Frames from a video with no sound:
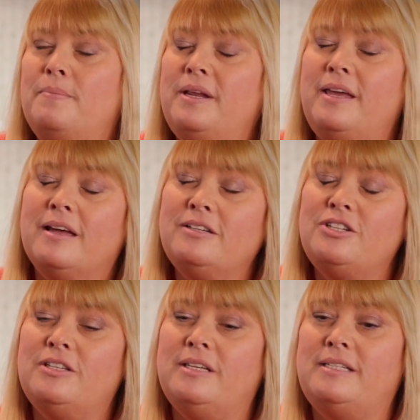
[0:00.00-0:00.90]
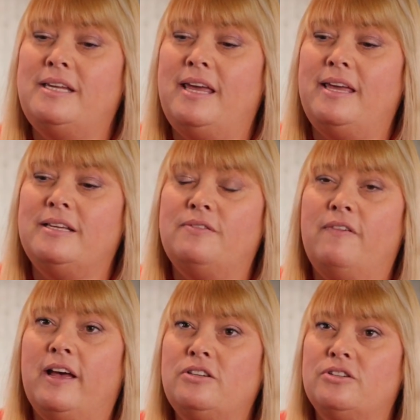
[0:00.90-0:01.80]
but he actually takes
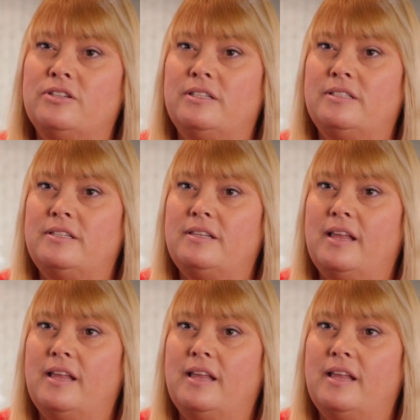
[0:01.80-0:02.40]
veterans